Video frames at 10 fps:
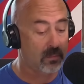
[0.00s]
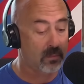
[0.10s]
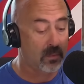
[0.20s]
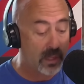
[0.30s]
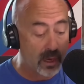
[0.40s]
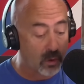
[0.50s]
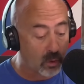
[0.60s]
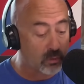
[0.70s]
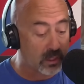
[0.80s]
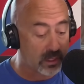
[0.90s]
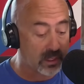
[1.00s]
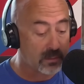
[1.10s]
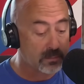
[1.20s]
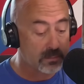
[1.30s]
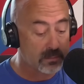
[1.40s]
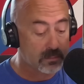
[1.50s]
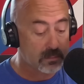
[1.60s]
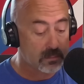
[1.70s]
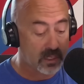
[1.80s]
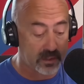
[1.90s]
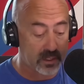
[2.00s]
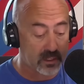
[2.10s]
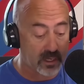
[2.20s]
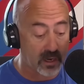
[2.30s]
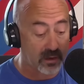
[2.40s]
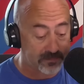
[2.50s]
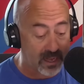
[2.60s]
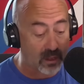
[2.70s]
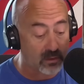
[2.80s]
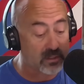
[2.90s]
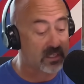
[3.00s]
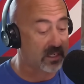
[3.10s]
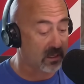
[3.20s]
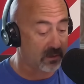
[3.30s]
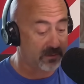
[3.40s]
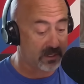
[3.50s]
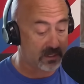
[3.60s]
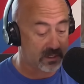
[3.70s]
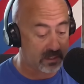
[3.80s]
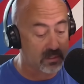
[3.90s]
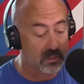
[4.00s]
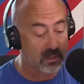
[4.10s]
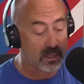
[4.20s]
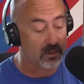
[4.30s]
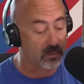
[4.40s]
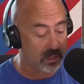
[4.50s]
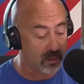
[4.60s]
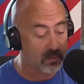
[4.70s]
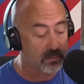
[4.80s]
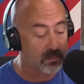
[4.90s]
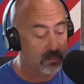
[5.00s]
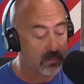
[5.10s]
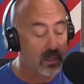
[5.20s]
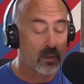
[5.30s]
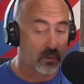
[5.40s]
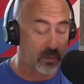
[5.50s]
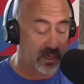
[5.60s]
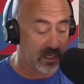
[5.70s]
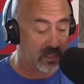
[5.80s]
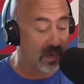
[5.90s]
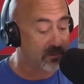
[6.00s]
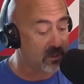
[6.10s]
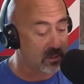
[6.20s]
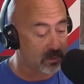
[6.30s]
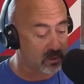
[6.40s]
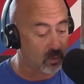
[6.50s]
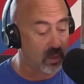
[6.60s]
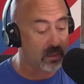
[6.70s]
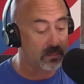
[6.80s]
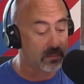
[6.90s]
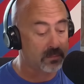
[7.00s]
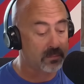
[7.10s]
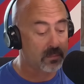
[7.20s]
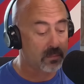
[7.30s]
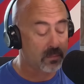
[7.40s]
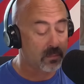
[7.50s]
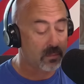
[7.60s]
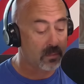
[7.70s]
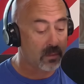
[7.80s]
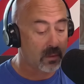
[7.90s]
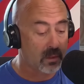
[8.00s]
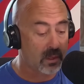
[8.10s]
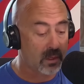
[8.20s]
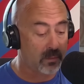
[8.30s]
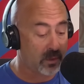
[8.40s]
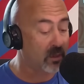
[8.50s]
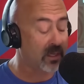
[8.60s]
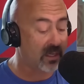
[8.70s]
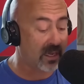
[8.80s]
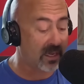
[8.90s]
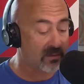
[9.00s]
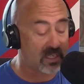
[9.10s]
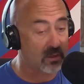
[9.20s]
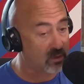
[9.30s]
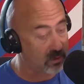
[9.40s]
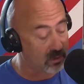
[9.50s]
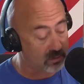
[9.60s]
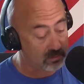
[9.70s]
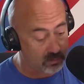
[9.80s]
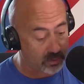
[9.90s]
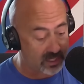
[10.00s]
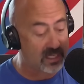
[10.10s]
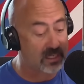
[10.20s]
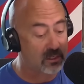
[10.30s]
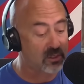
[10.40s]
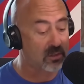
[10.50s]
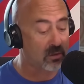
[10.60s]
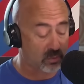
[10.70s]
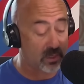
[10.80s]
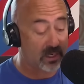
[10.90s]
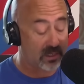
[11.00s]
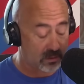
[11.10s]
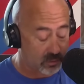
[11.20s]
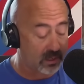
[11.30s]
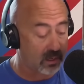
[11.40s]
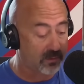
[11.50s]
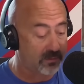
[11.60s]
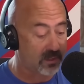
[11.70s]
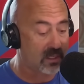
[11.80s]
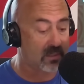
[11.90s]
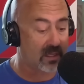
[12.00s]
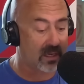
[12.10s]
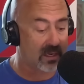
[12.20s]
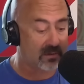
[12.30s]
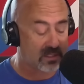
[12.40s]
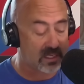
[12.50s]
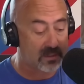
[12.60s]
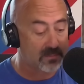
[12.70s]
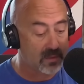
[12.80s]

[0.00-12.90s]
They're only, in the entire NFL, 6 undefeated teams at 3-0. 3 in each conference. The Bills are 1. And when you look at the AFC, there's only 3 each. Three undefeated teams in the AFC.